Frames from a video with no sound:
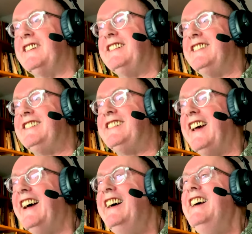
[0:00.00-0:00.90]
And,
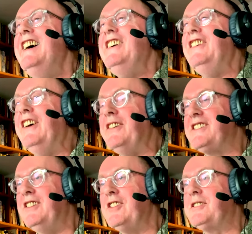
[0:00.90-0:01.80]
you know,
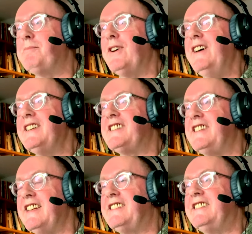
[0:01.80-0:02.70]
it's no surprise
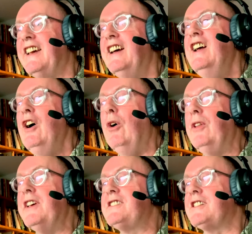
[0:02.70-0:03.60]
that
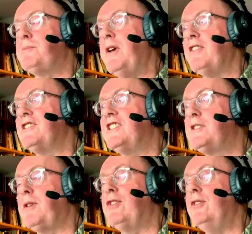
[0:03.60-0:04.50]
all those
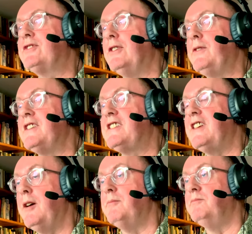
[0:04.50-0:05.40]
experiences were thought of as,
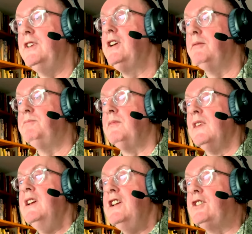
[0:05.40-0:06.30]
you know,
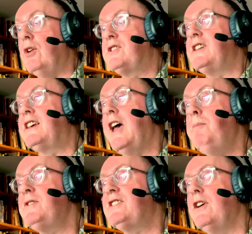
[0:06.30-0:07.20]
toxic
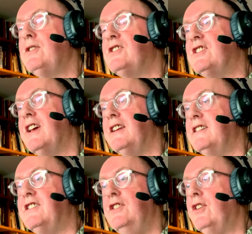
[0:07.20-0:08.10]
episodes
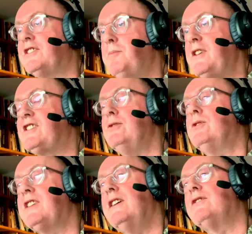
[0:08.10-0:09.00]
and not to be
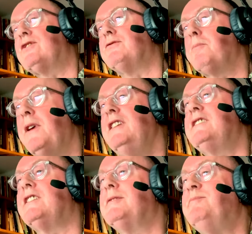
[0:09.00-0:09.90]
sought out or
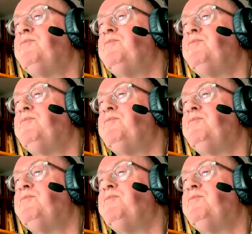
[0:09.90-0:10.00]
repeated.